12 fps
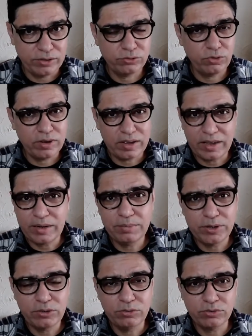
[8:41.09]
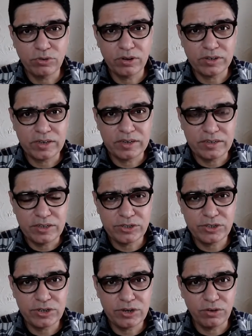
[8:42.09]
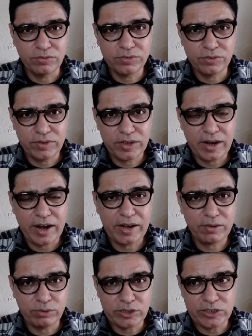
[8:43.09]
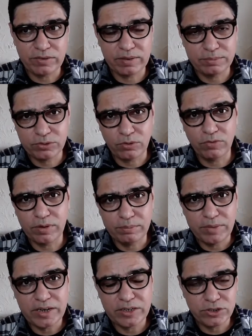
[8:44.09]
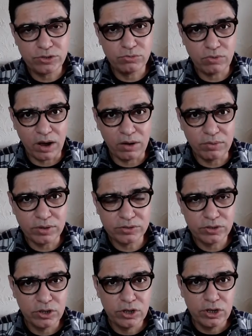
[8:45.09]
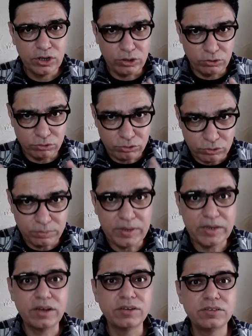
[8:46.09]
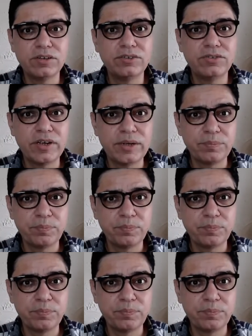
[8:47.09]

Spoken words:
So anybody who's got a history of severe headache which develops over minutes to hours, you should be considering